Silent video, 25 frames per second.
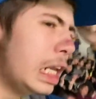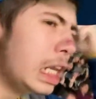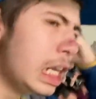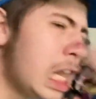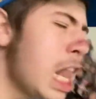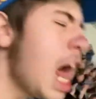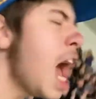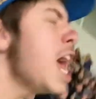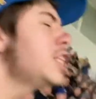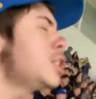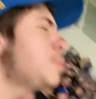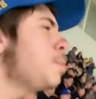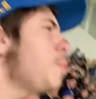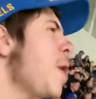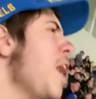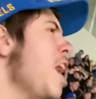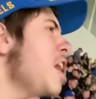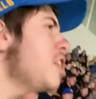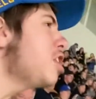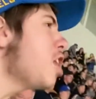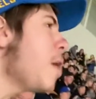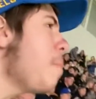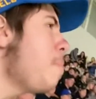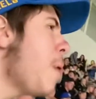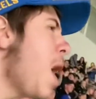Let's
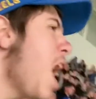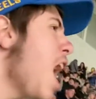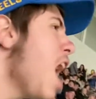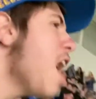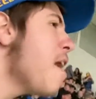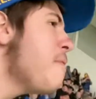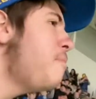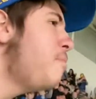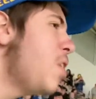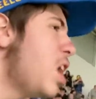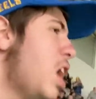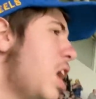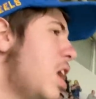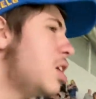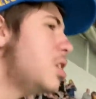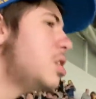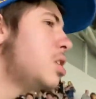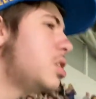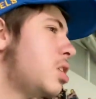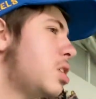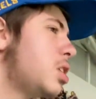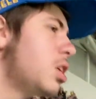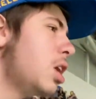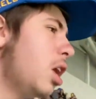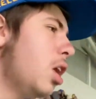beat the
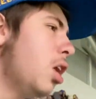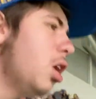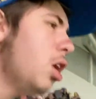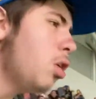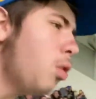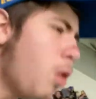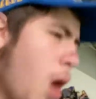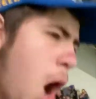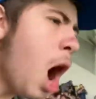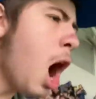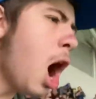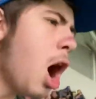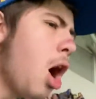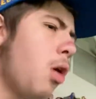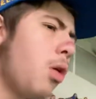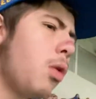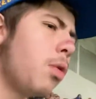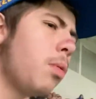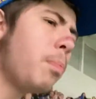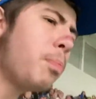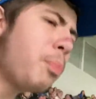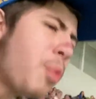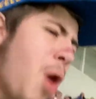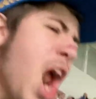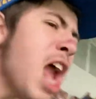
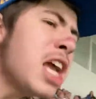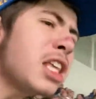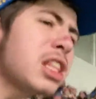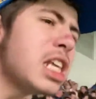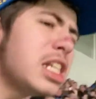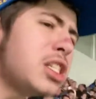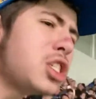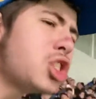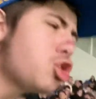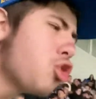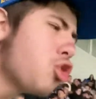Panthers! Break this